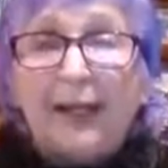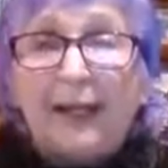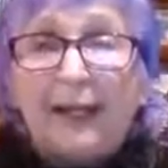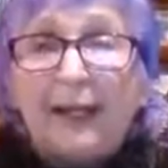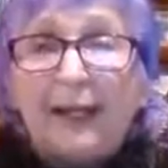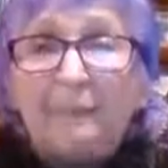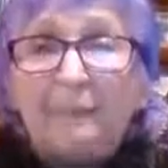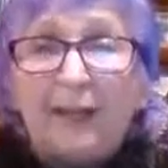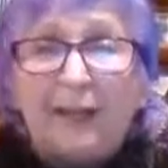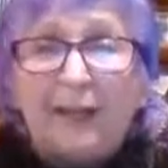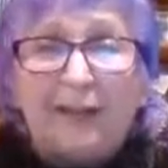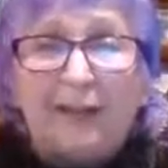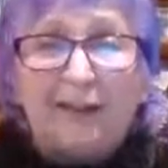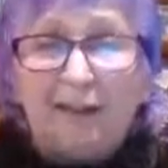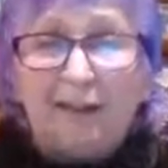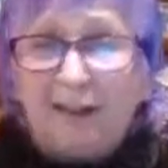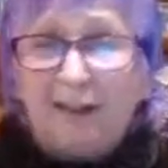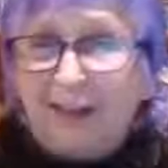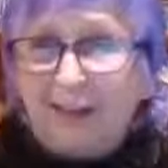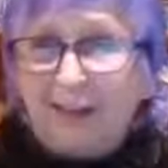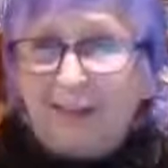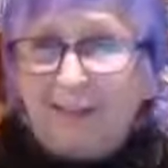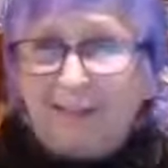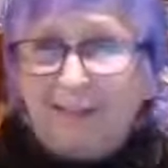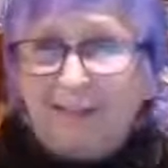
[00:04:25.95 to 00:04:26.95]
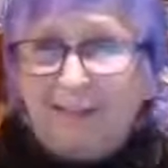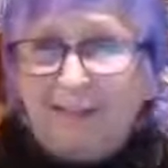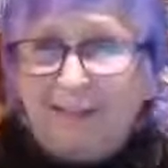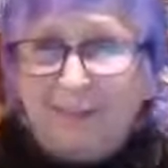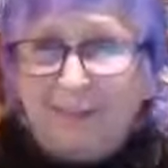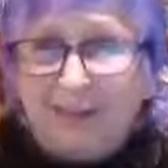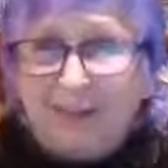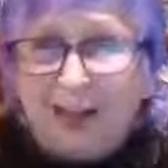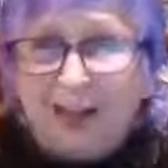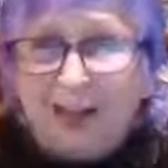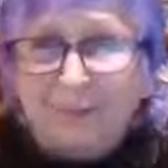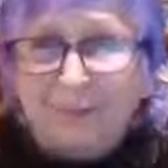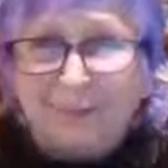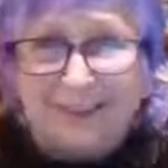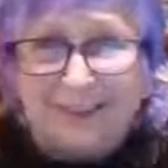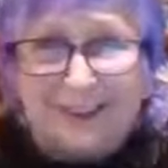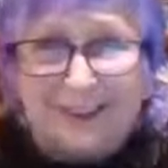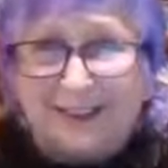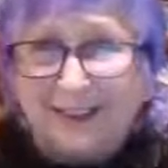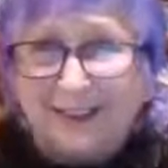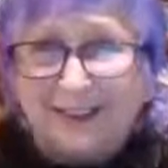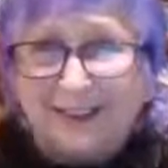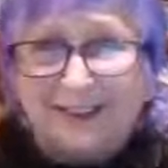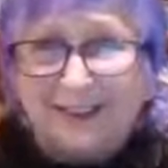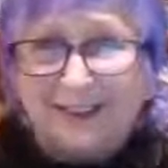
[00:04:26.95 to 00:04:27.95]
And I'm like, hello, I
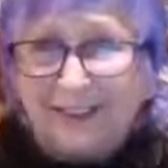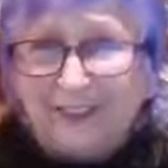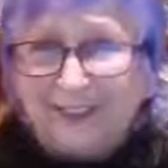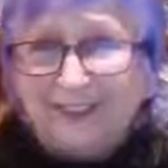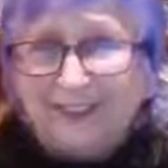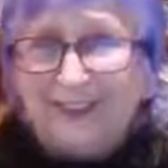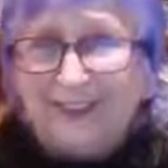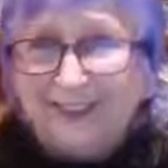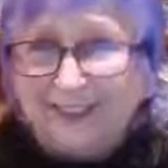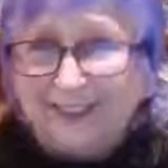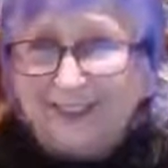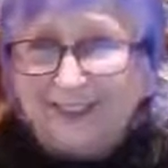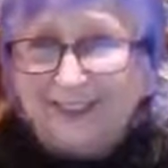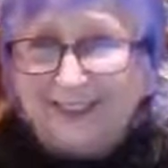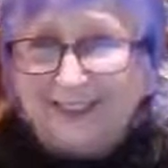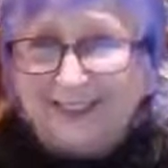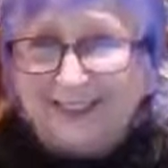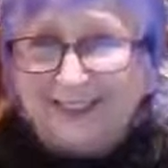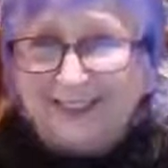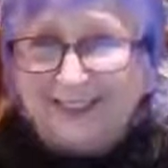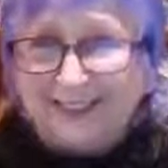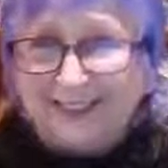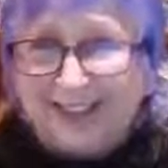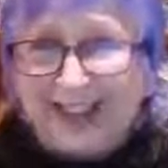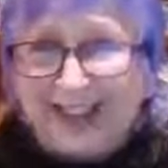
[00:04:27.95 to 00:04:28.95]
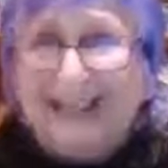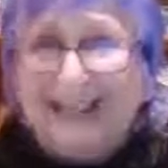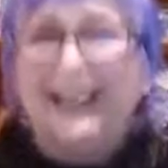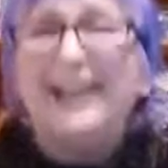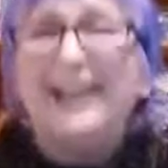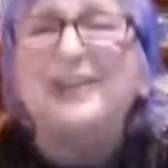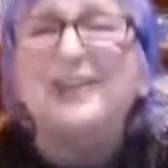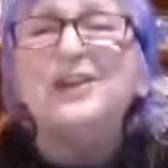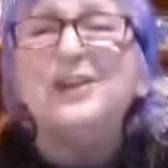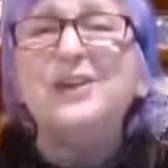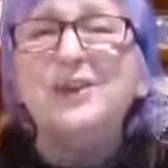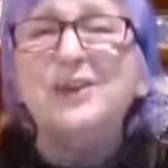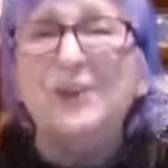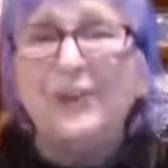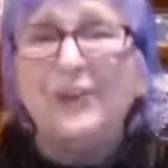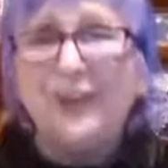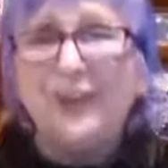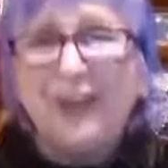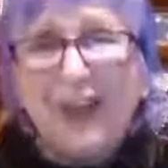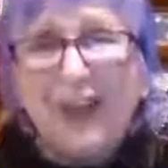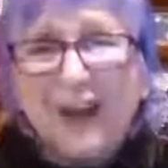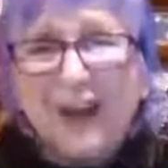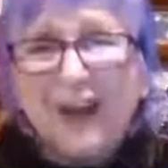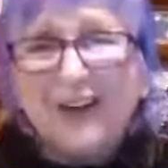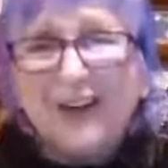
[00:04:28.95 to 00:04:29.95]
preached a whole series on that and you were
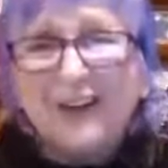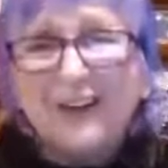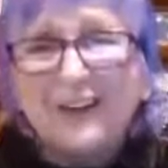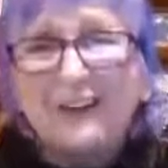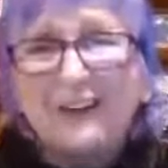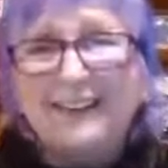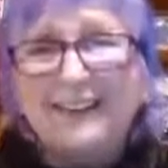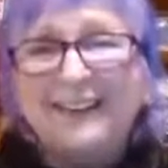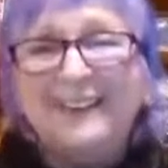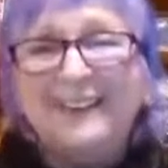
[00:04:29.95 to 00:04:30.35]
there.